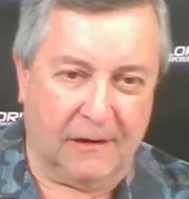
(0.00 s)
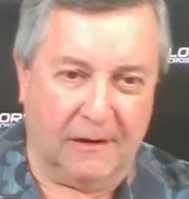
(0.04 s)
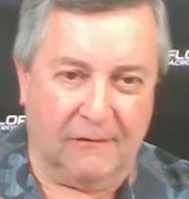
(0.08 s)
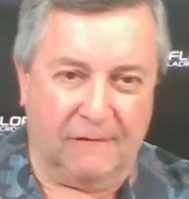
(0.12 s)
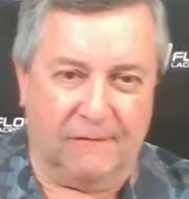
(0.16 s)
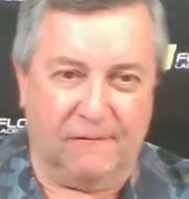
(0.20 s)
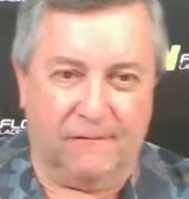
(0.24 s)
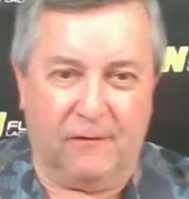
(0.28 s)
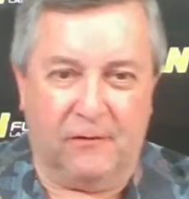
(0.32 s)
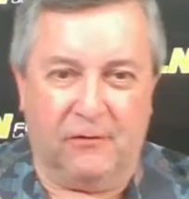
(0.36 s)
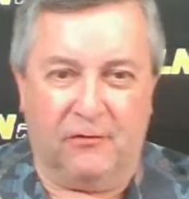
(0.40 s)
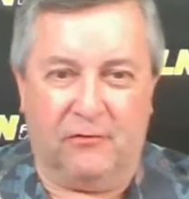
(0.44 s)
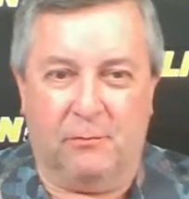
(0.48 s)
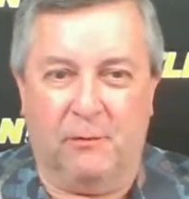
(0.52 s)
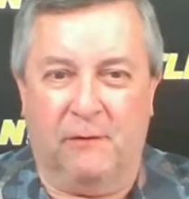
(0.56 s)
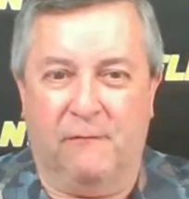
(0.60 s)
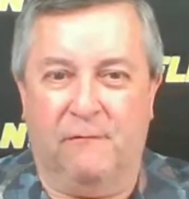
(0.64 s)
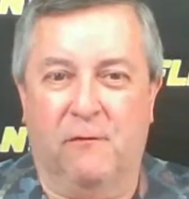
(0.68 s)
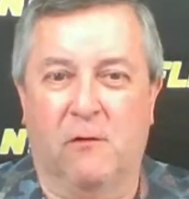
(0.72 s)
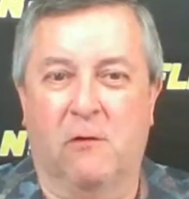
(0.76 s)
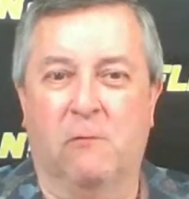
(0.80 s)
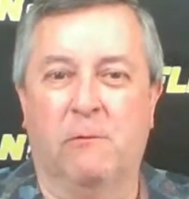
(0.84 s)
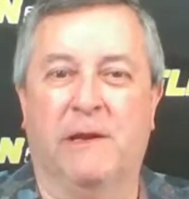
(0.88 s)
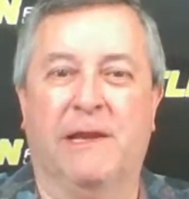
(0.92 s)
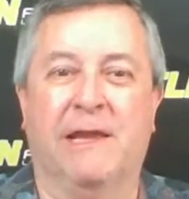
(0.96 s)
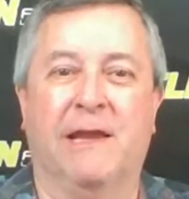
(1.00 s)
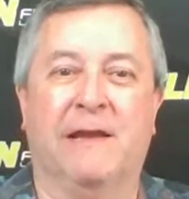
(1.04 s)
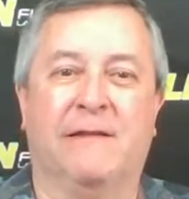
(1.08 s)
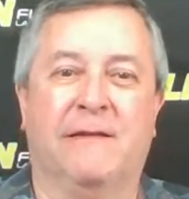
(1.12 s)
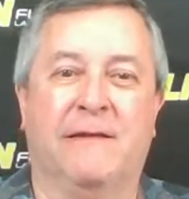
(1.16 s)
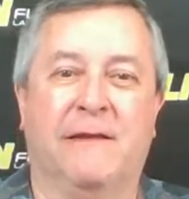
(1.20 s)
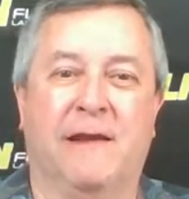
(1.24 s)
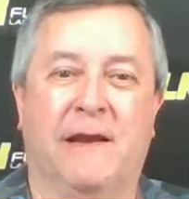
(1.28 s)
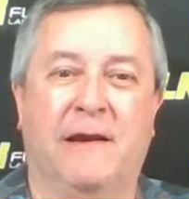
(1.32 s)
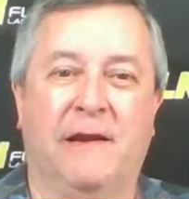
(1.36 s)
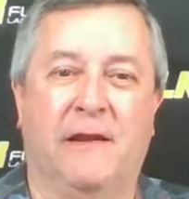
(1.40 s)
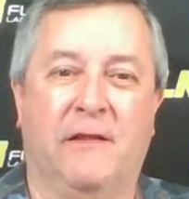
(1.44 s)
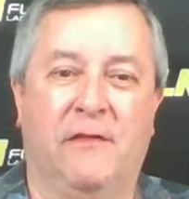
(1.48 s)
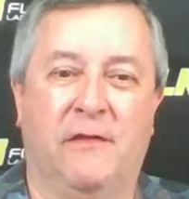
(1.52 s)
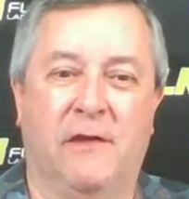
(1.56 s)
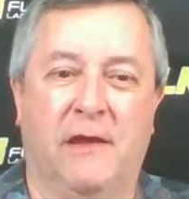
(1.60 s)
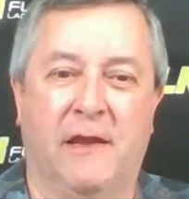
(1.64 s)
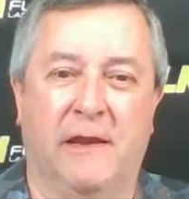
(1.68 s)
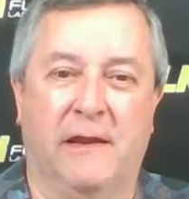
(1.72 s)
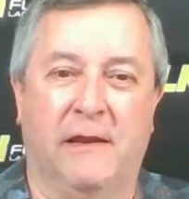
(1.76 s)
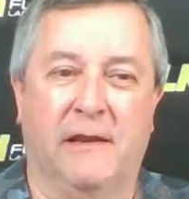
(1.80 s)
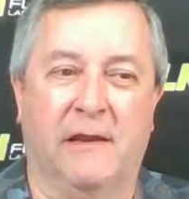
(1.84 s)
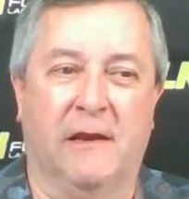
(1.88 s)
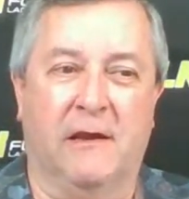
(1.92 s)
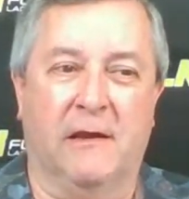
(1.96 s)
First, before we get to
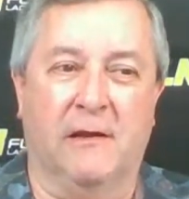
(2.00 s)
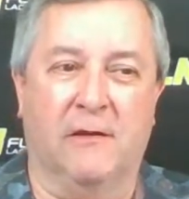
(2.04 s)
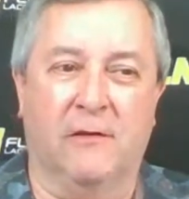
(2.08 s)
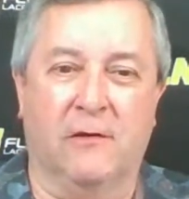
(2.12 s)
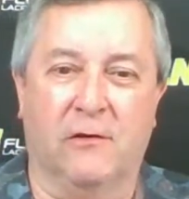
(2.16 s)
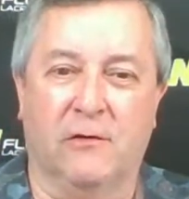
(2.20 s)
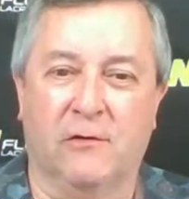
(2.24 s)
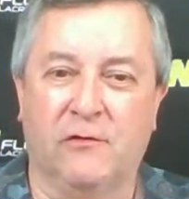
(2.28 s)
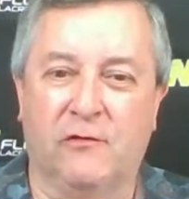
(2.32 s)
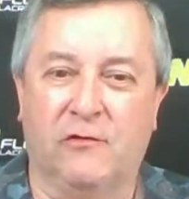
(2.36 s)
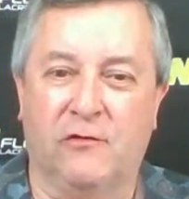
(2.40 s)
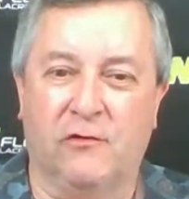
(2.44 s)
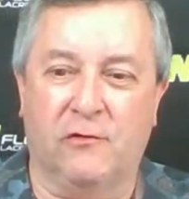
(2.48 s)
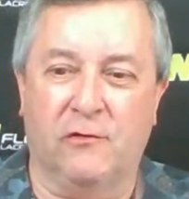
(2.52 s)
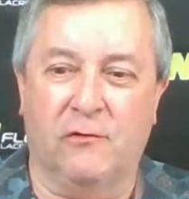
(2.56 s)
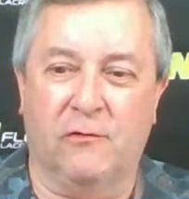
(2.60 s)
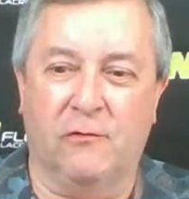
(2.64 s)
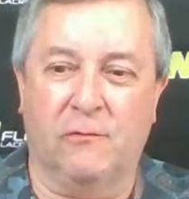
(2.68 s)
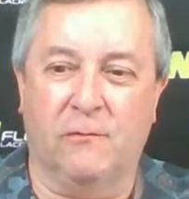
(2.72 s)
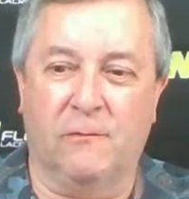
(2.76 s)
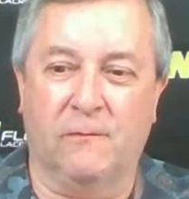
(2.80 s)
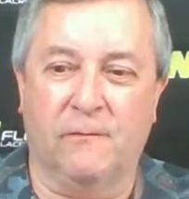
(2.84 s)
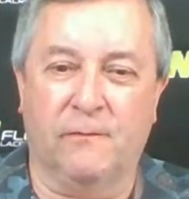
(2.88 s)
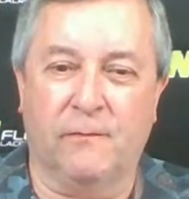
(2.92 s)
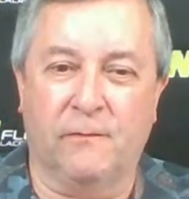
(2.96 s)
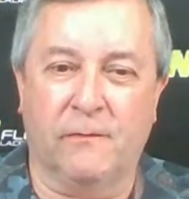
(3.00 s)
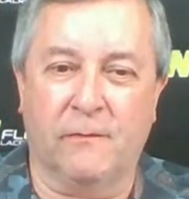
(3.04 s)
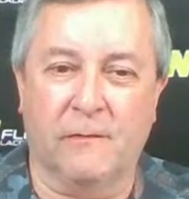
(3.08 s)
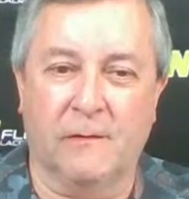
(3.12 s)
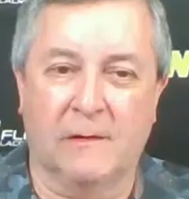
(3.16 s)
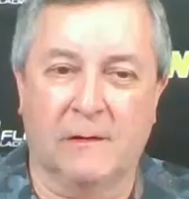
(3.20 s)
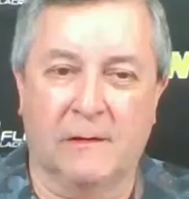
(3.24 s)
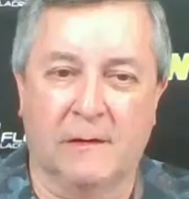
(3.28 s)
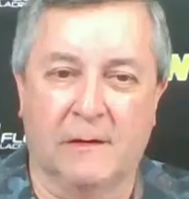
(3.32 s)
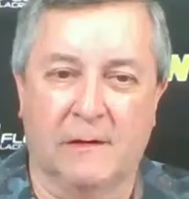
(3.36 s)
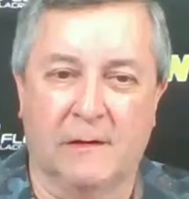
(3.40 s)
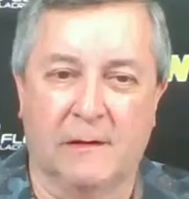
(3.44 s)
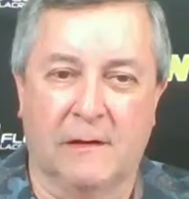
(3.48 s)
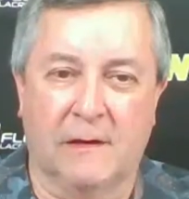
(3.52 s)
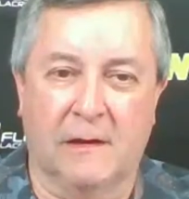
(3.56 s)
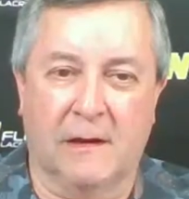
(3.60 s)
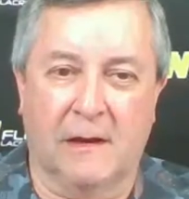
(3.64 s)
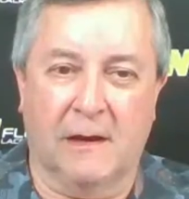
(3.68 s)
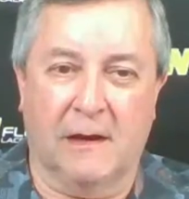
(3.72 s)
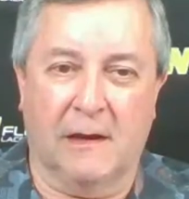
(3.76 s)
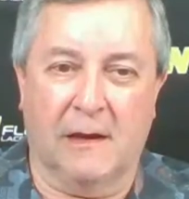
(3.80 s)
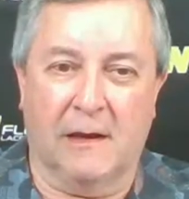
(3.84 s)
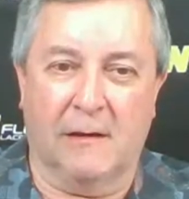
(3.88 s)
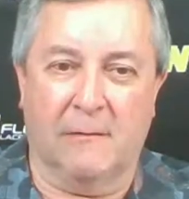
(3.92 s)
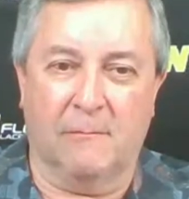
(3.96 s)
anything, those who
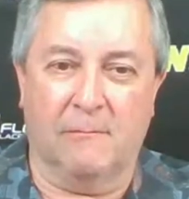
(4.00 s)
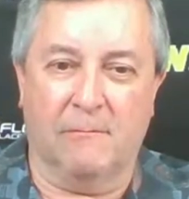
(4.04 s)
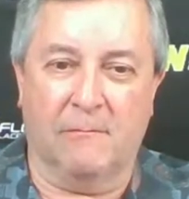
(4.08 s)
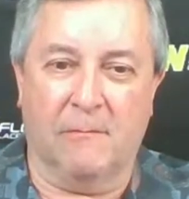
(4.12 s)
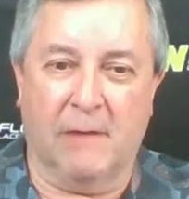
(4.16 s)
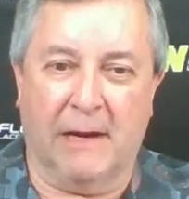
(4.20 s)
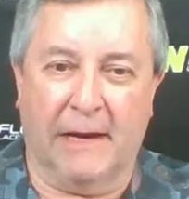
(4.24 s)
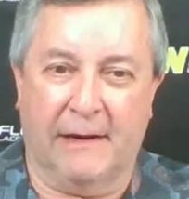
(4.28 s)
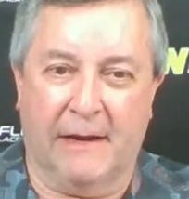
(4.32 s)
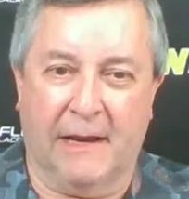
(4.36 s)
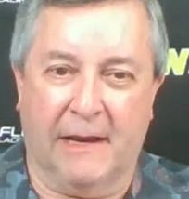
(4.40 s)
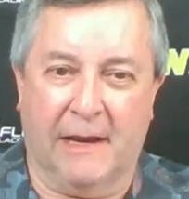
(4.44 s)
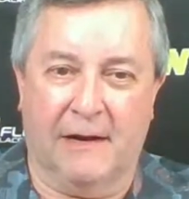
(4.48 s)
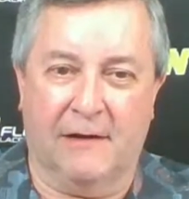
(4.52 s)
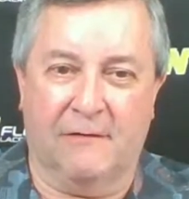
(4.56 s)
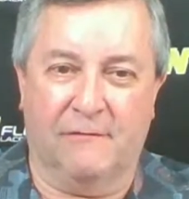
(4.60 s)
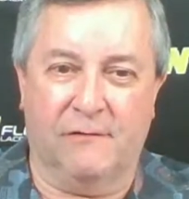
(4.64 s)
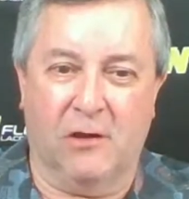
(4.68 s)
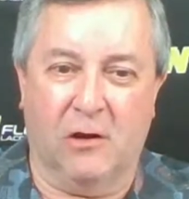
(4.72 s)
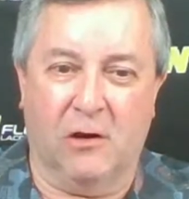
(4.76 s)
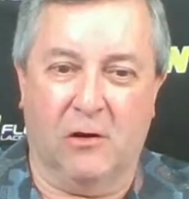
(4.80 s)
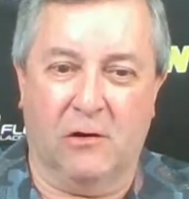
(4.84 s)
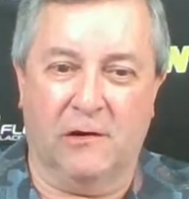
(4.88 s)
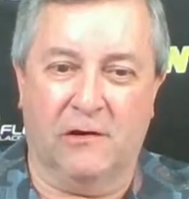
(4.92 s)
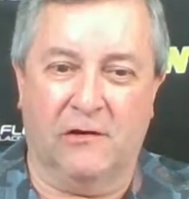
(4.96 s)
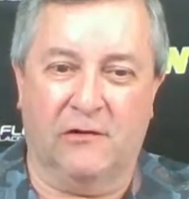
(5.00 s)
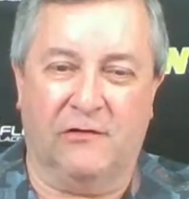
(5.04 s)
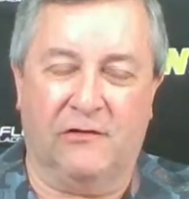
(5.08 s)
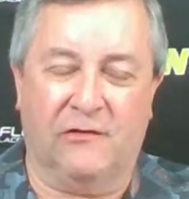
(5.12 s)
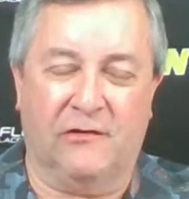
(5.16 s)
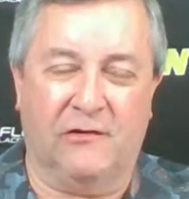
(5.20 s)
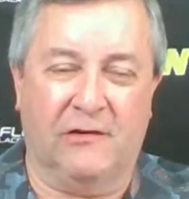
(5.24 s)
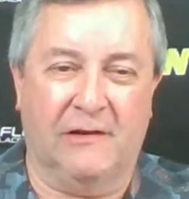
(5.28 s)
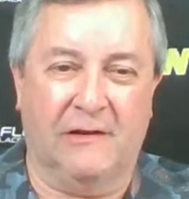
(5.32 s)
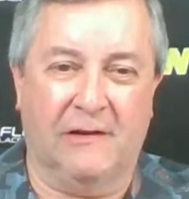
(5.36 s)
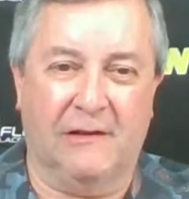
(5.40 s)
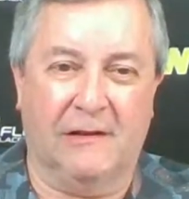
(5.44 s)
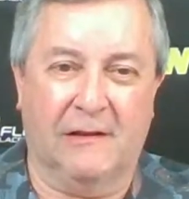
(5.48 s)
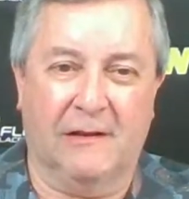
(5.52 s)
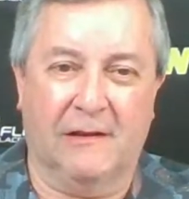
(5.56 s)
might not have noticed,